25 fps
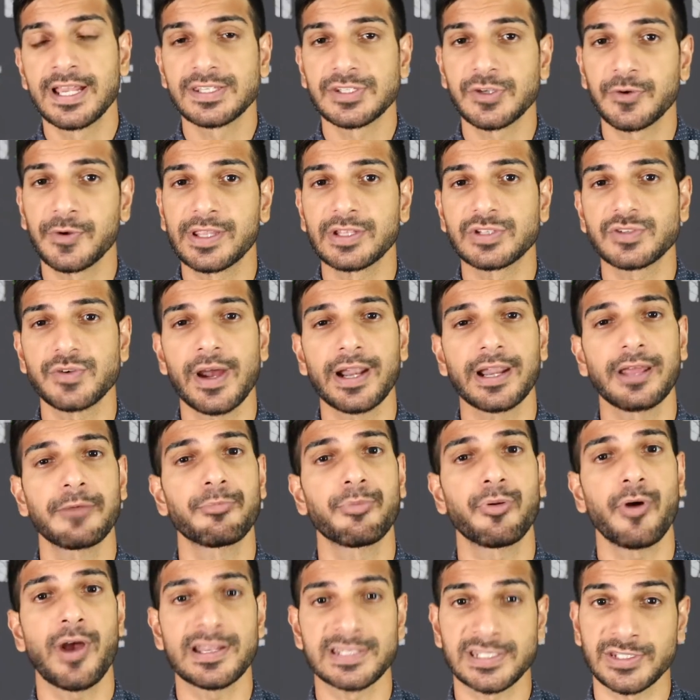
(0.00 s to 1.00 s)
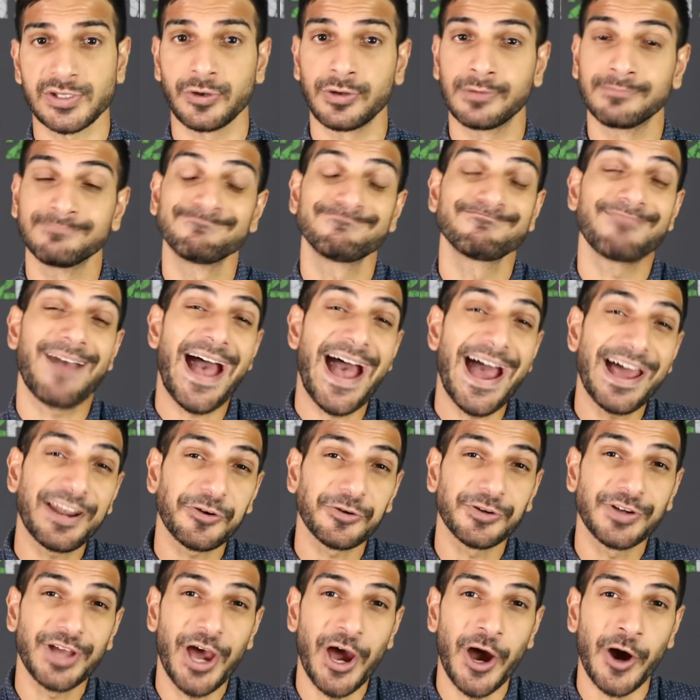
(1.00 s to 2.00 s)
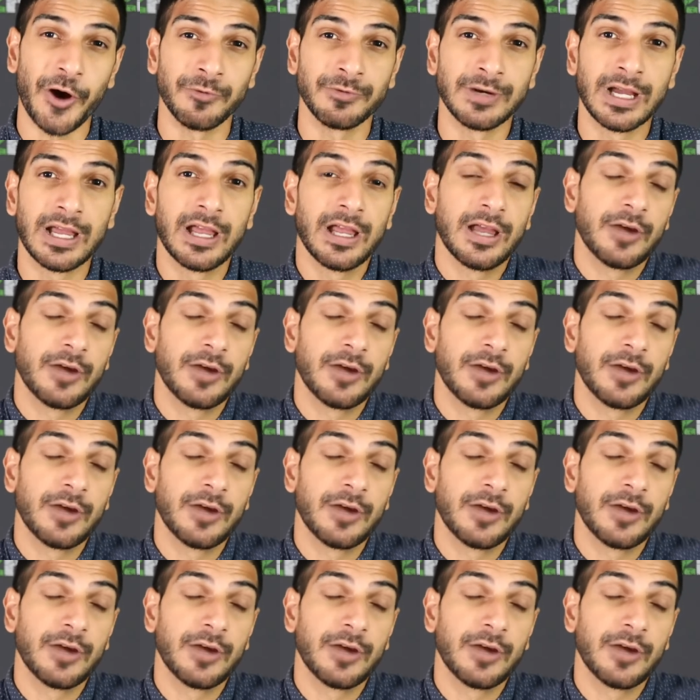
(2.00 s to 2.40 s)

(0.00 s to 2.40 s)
so he can try to impress her. I don't know.